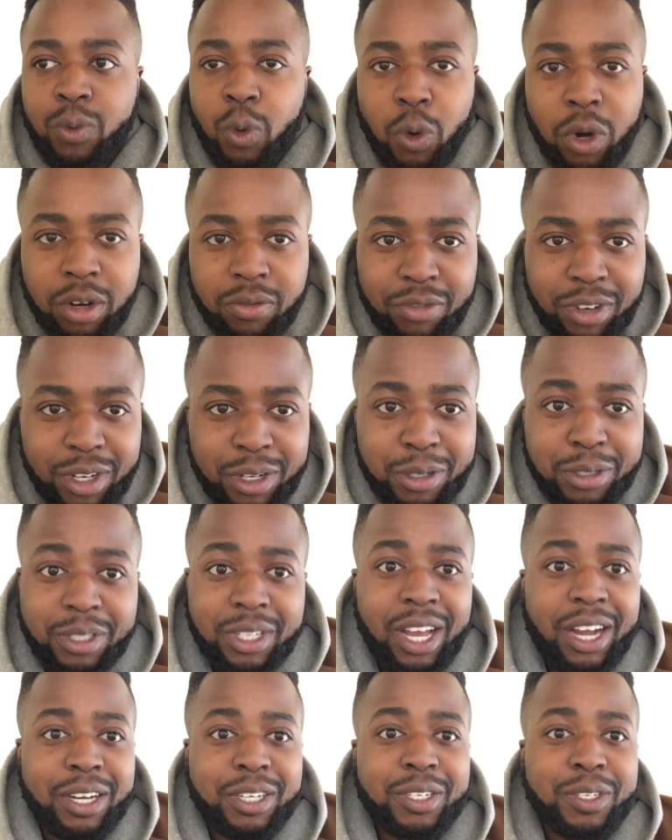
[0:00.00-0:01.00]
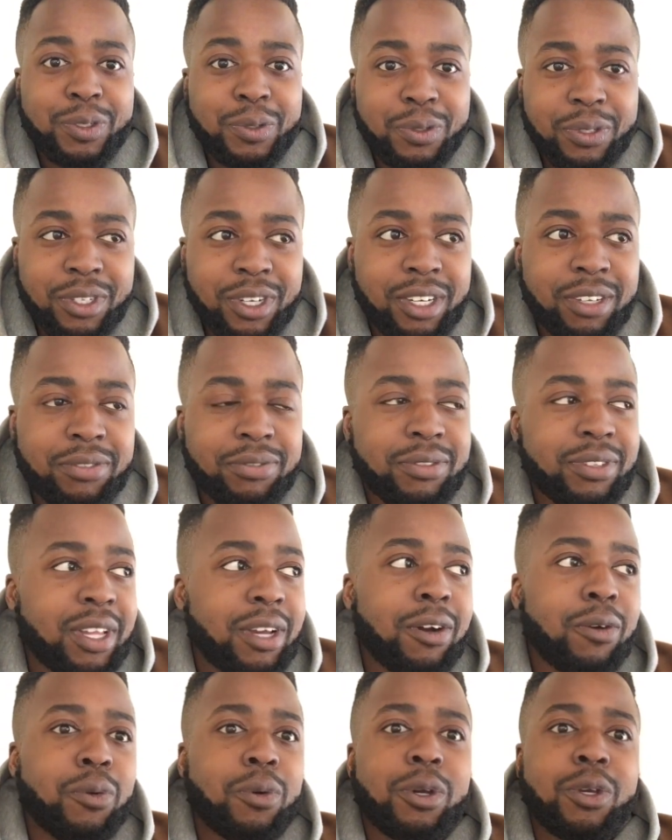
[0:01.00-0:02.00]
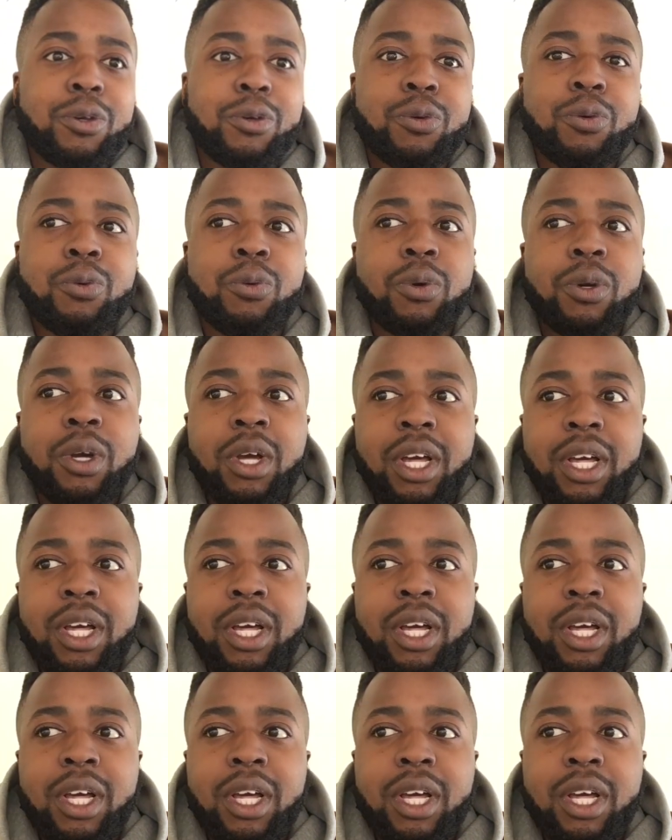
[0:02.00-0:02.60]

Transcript: one video is not going to do enough, or you